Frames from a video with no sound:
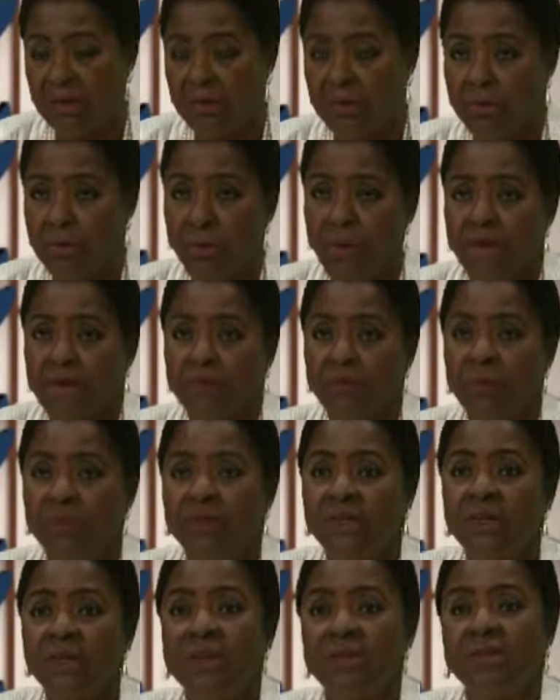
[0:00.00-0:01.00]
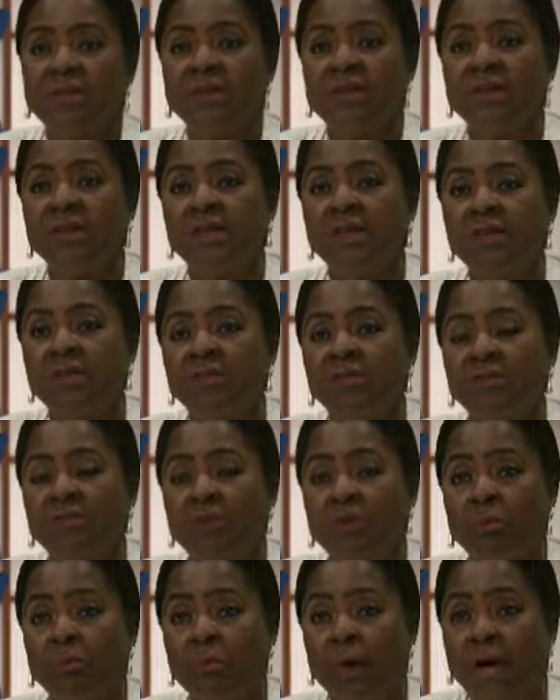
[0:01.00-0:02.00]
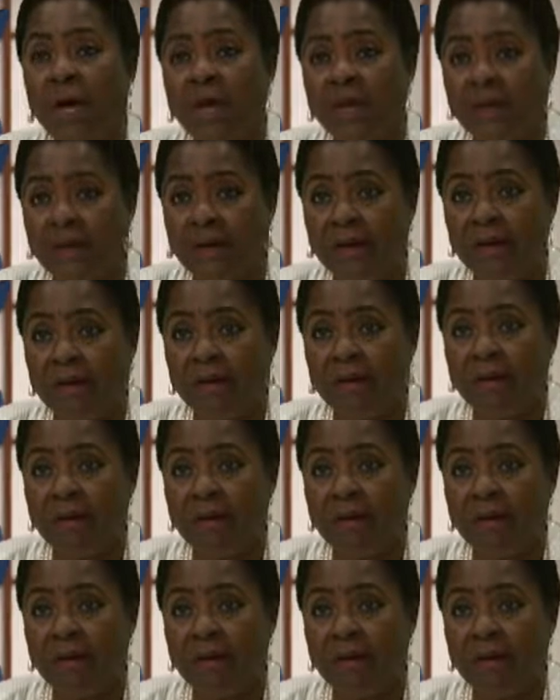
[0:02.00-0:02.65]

know how to attend to the needs of your body